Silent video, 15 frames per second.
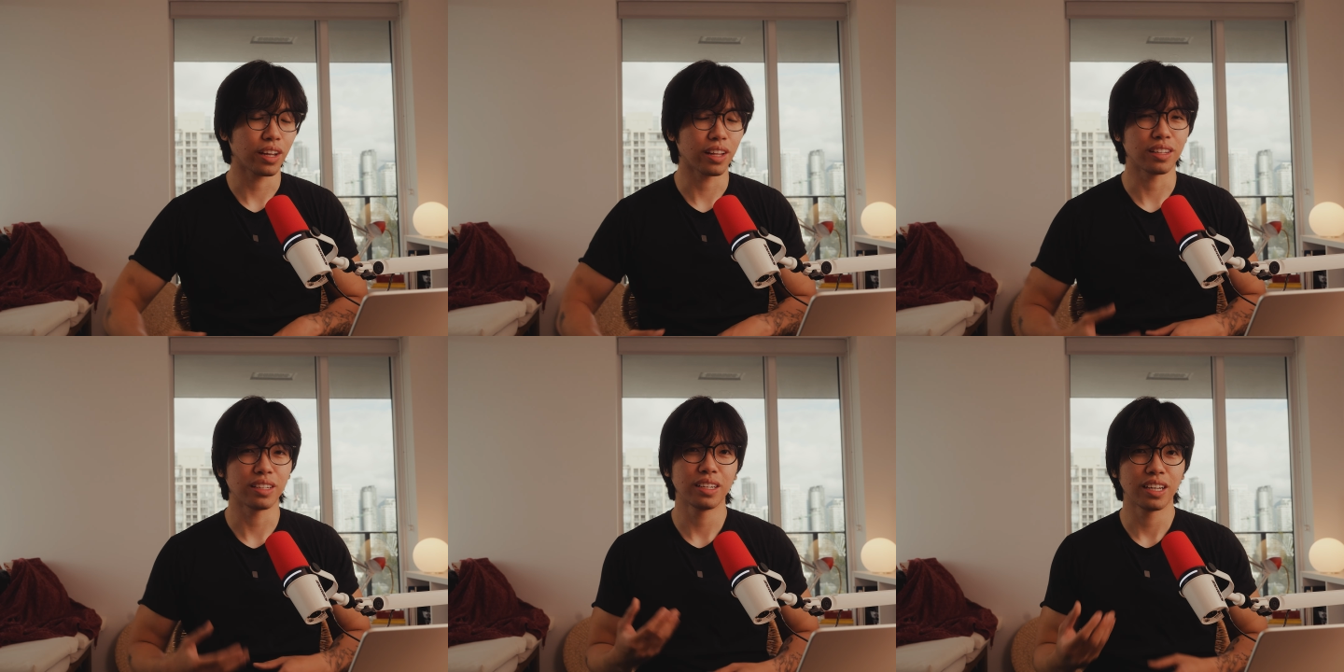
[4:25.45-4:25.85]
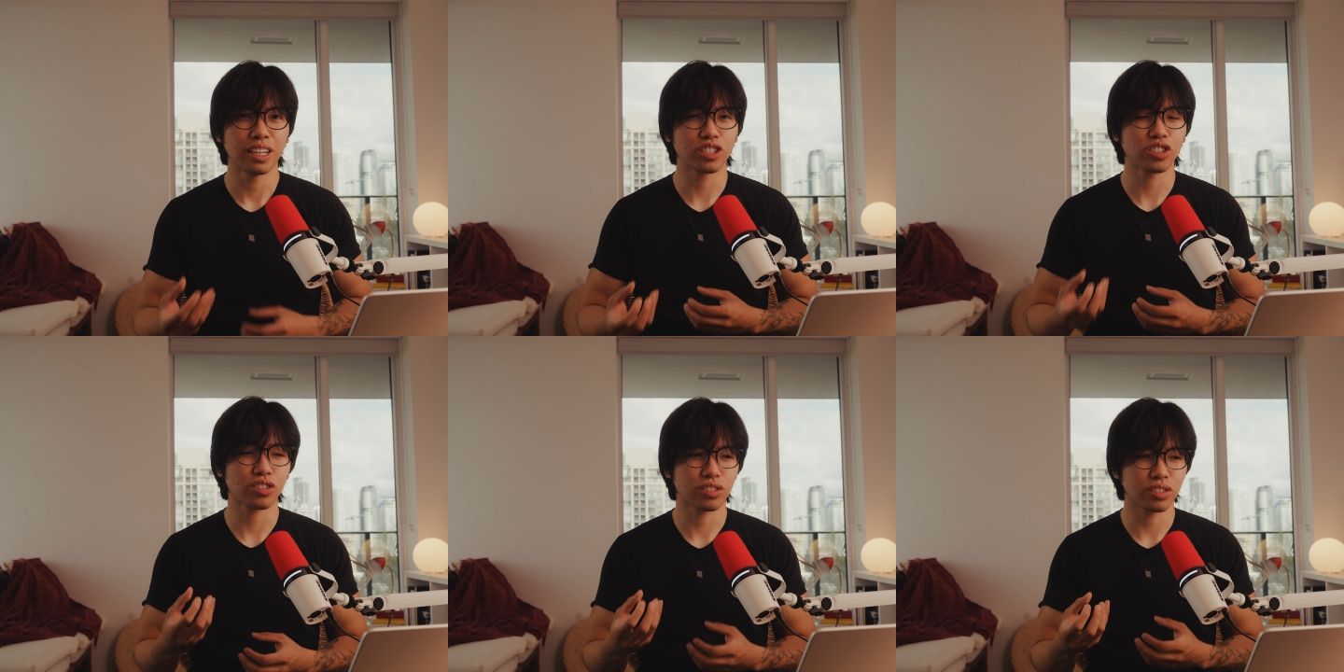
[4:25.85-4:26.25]
And
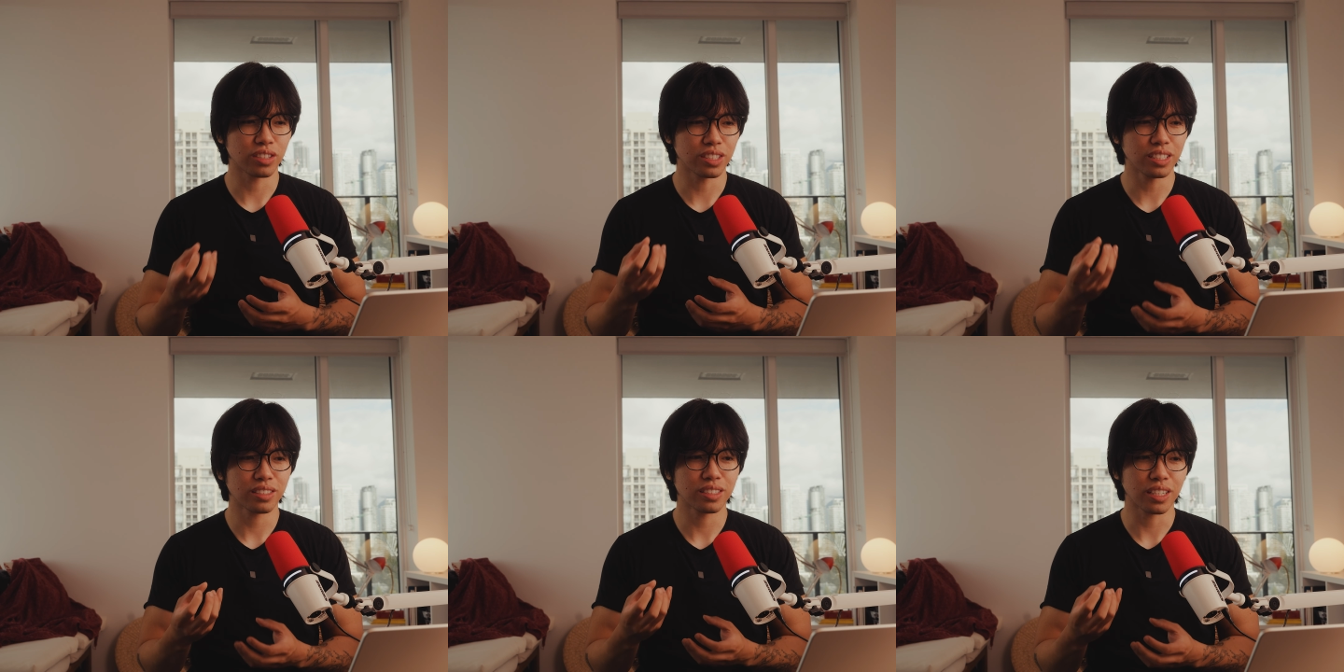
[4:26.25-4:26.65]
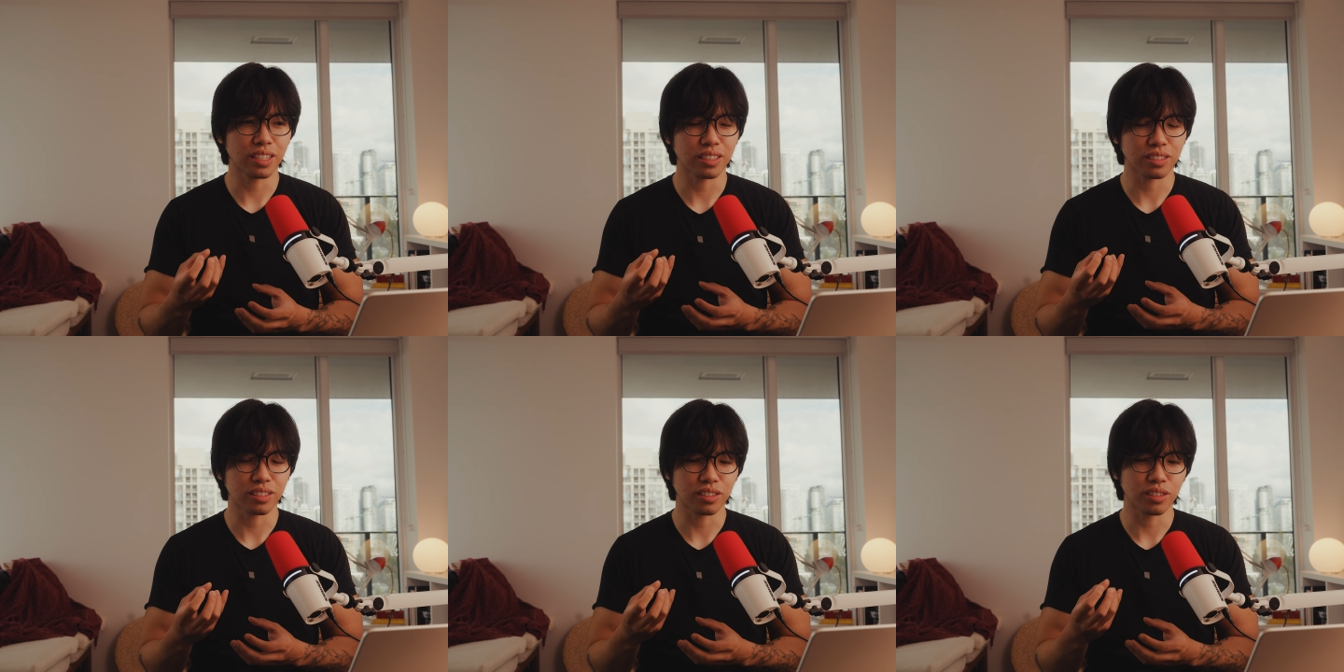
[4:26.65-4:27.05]
it's just these
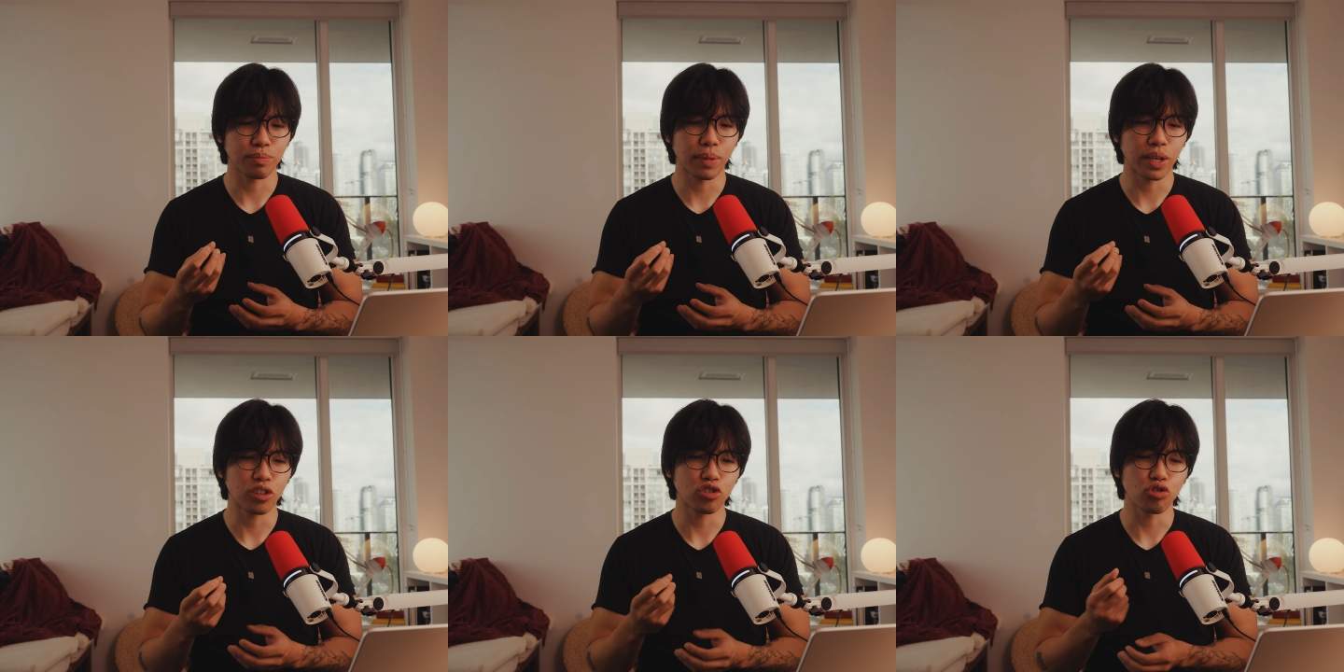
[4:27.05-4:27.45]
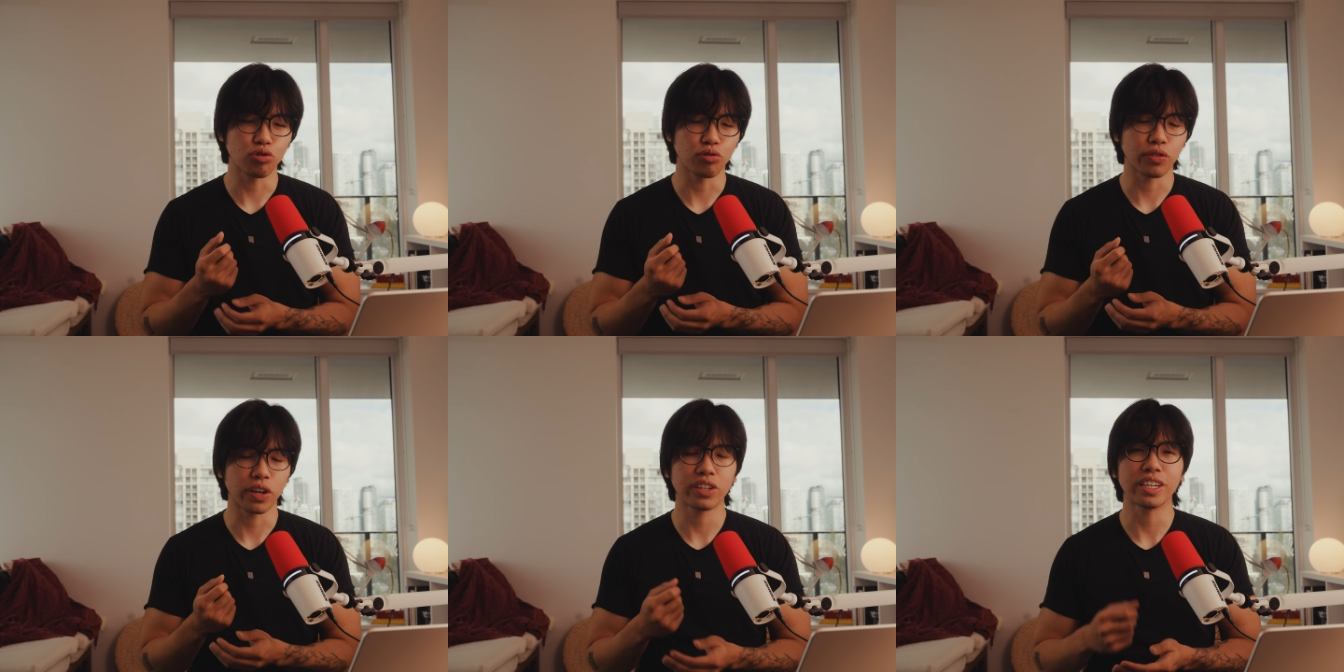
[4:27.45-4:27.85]
things make
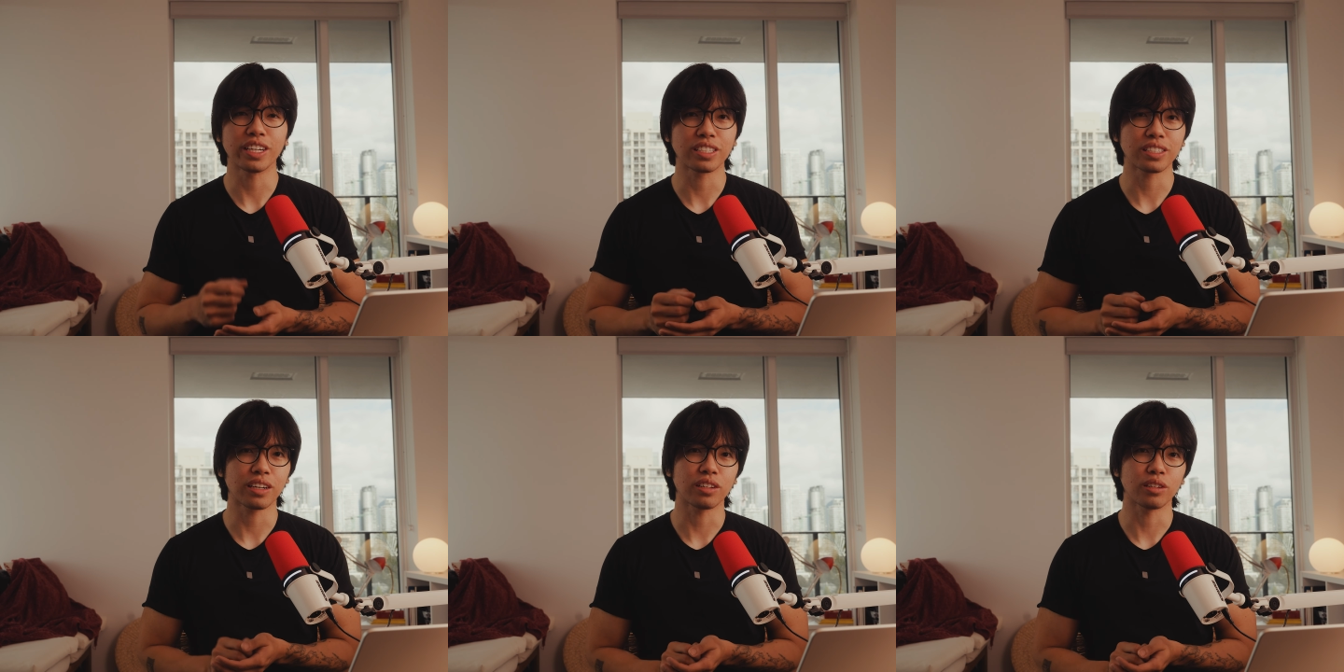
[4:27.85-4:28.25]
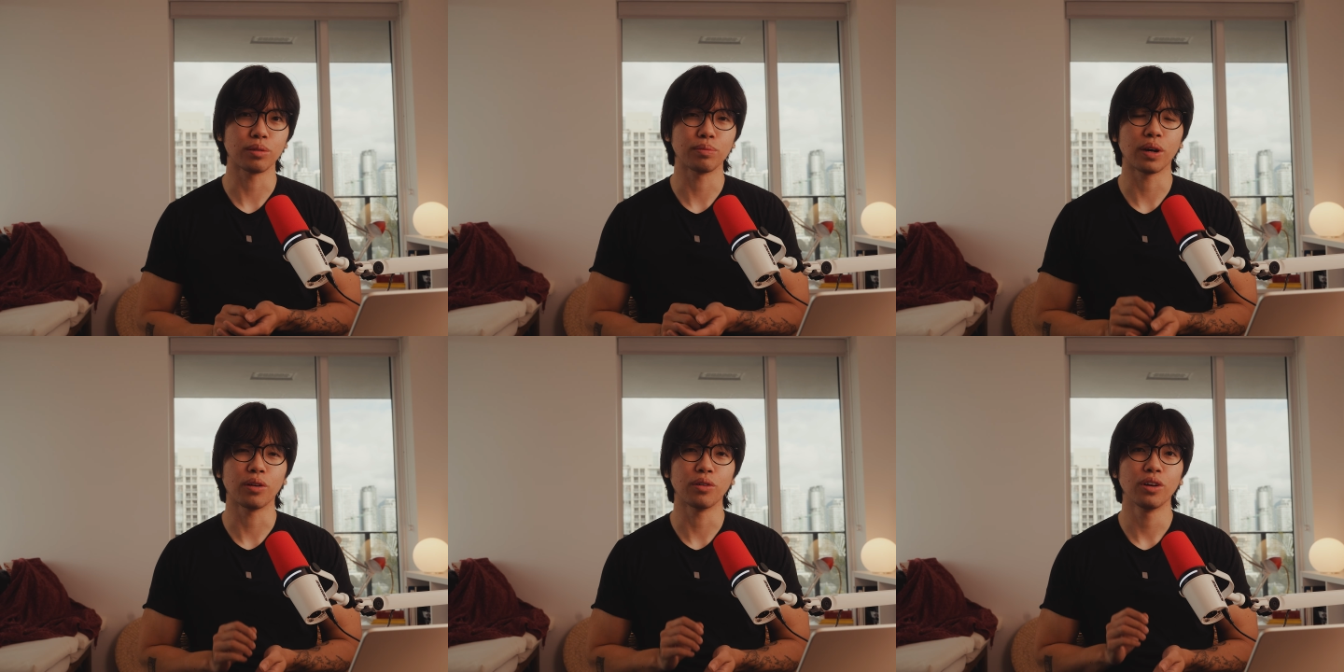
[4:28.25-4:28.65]
you very excited
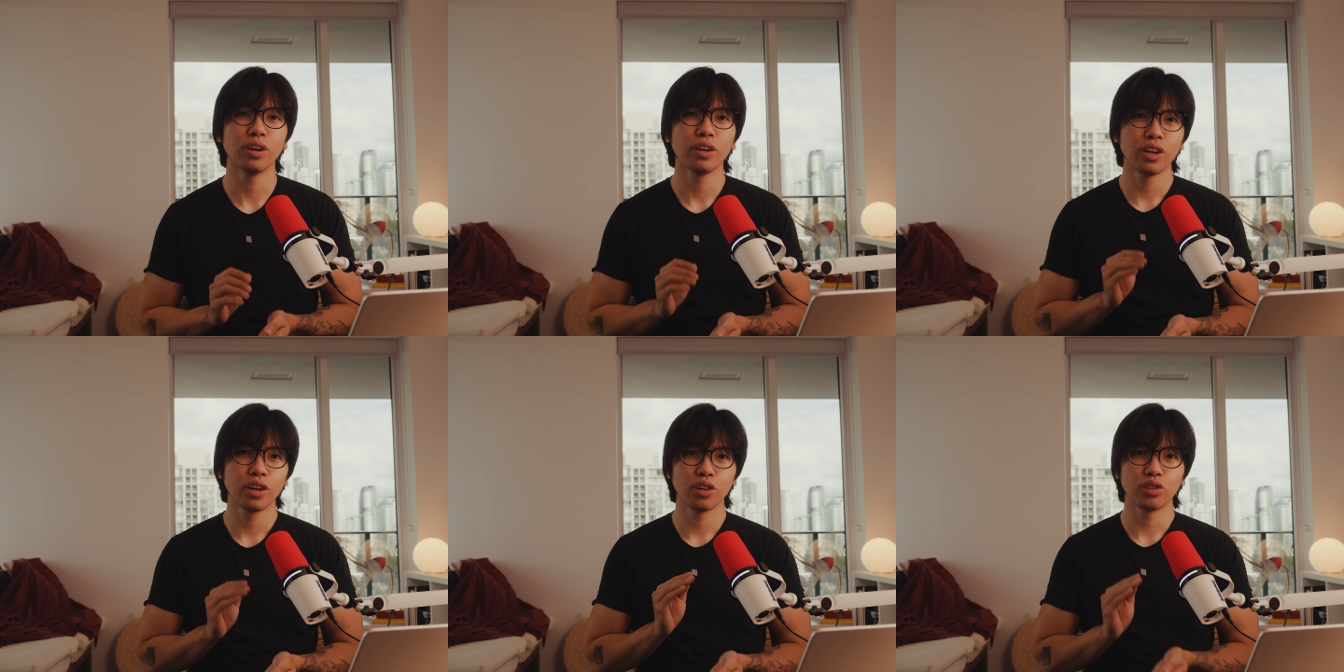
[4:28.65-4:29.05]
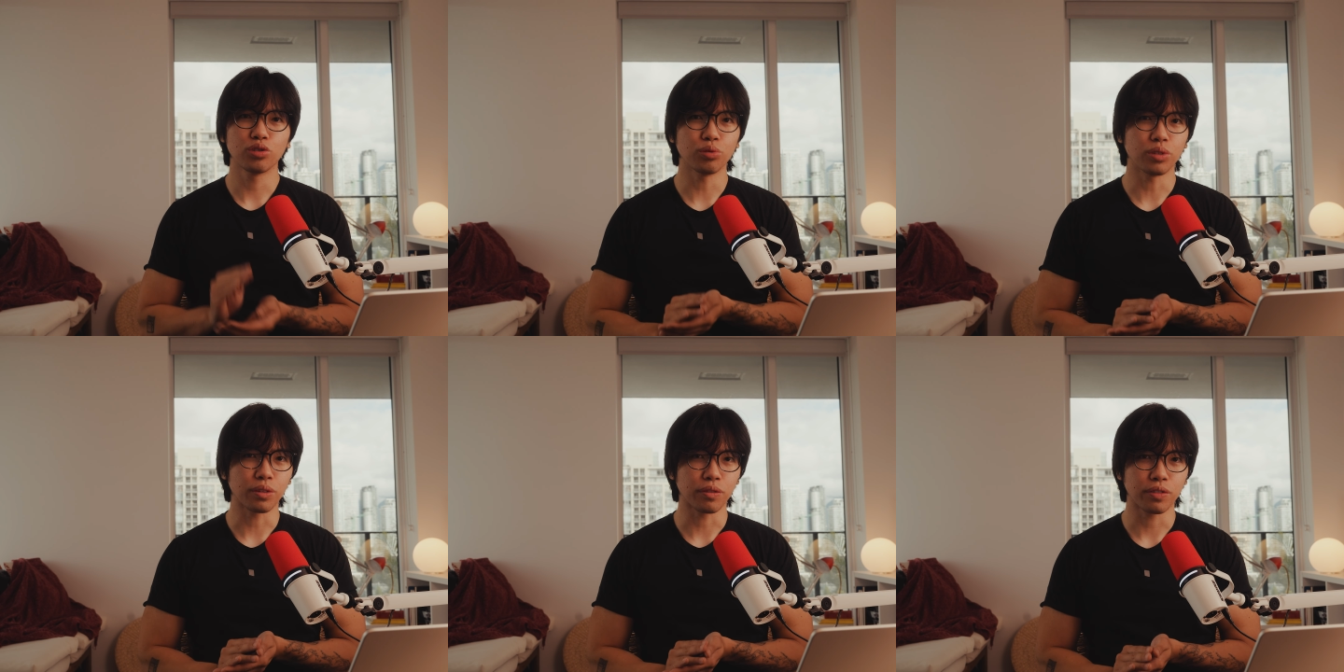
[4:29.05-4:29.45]
about
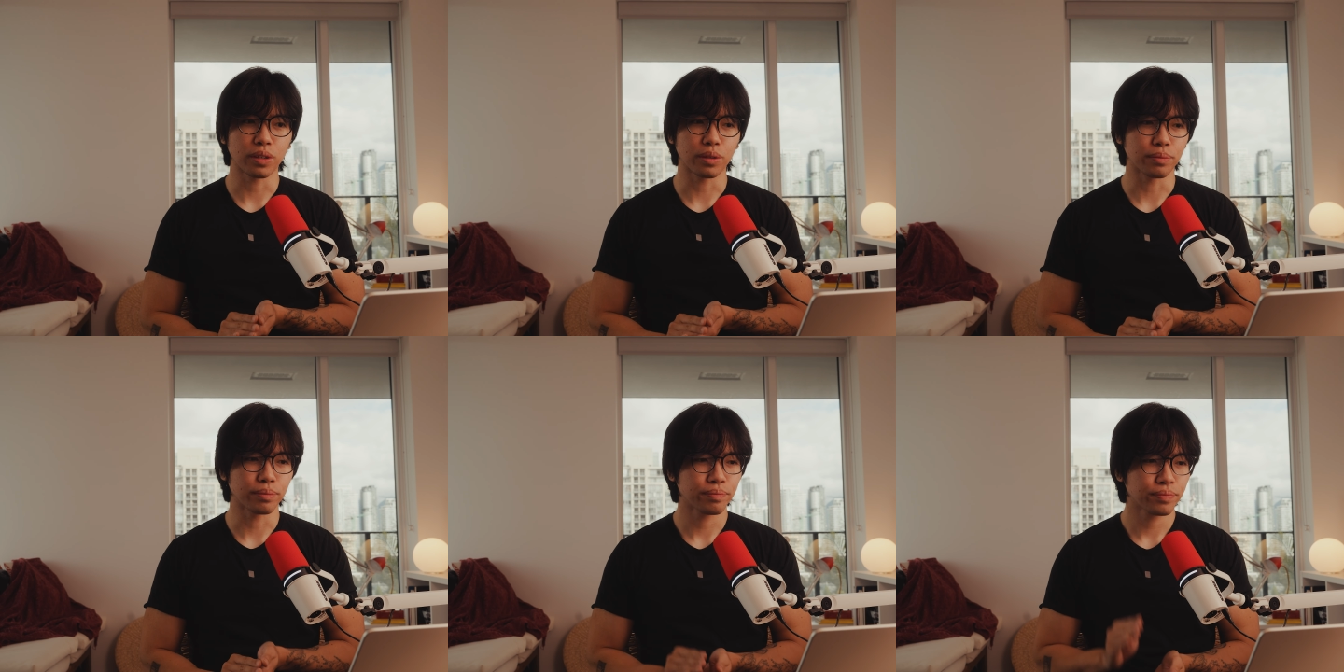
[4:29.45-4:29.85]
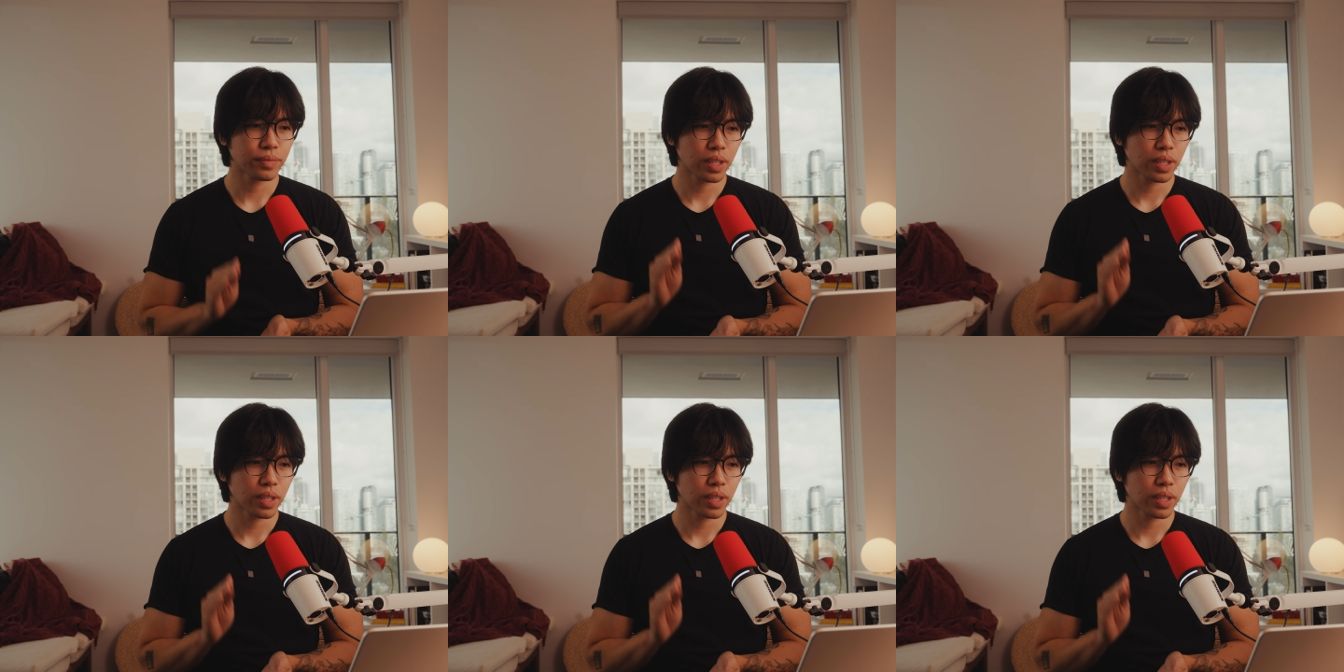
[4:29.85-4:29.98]
shooting film.